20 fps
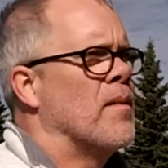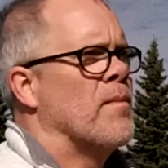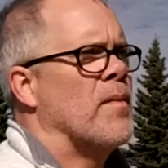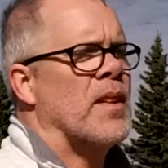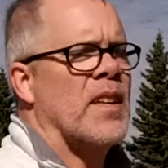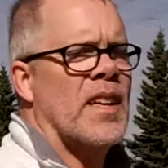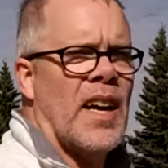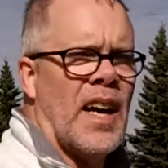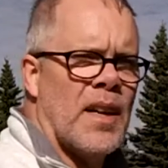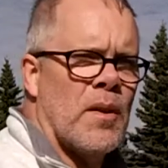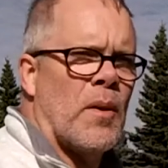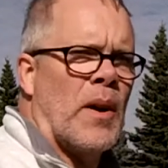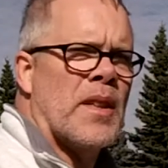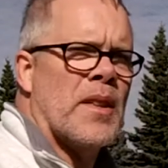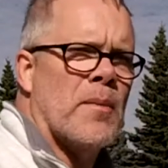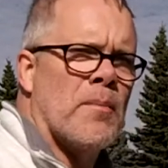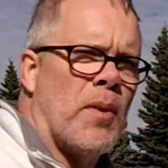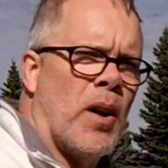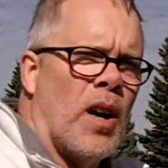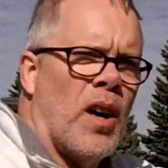but you kind of want
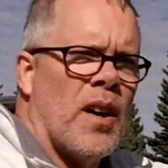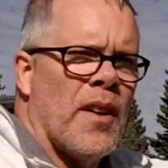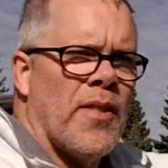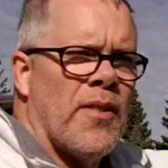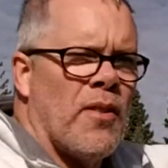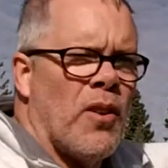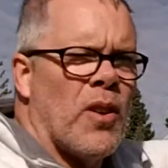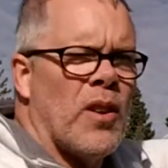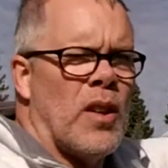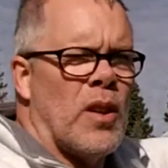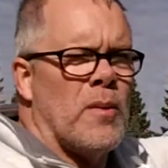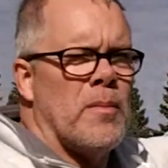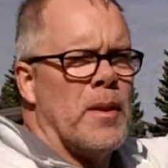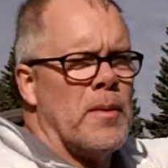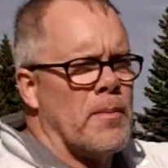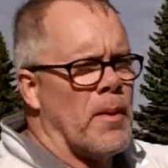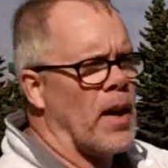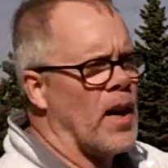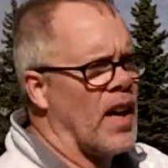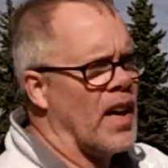the ball thrown a little
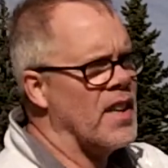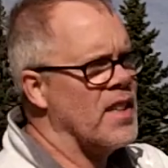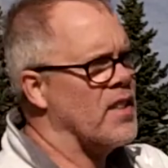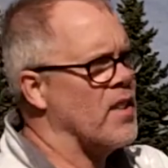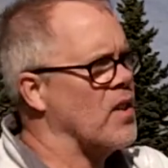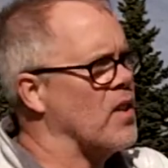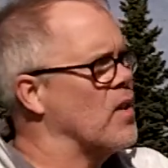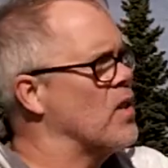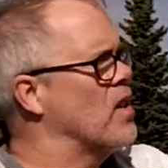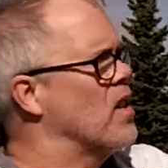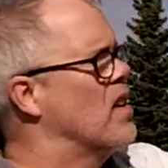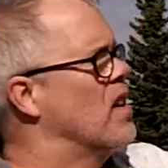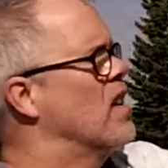bit behind you